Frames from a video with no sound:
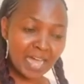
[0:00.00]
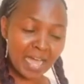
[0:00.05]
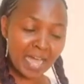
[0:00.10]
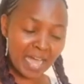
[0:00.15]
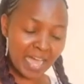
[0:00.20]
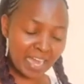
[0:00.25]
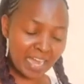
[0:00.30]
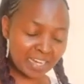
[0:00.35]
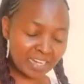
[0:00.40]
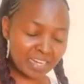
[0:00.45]

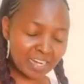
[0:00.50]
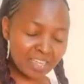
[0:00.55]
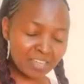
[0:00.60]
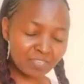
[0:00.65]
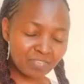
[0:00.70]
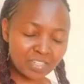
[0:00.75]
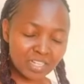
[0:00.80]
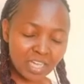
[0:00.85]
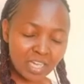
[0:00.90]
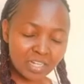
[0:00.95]

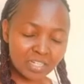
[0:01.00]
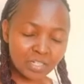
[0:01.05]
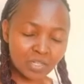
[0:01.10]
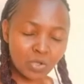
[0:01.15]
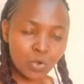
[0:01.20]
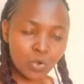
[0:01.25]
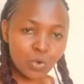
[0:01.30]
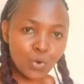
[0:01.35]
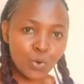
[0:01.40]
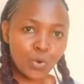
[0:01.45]
arrived and
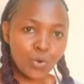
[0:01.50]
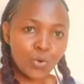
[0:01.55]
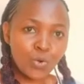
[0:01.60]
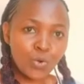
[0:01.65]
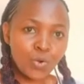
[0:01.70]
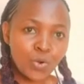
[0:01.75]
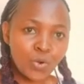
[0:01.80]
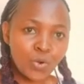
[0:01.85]
whew,